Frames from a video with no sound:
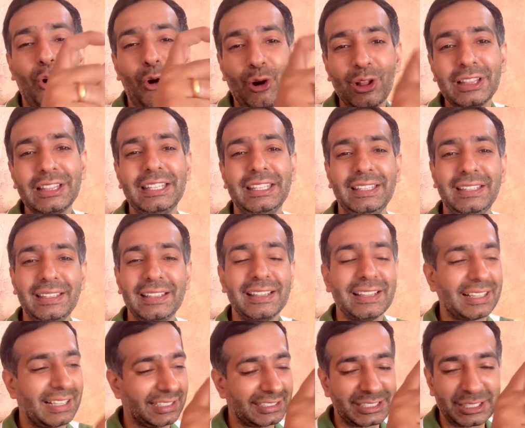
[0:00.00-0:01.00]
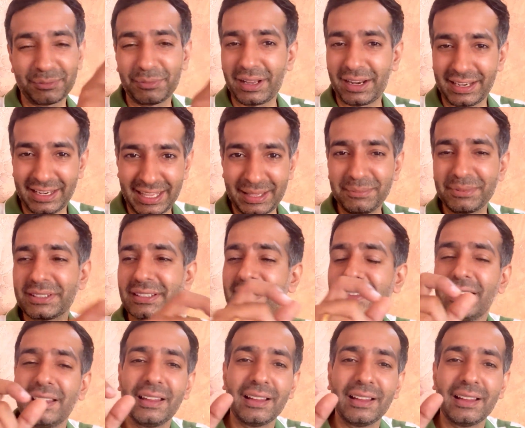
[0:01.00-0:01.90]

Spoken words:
all the customer names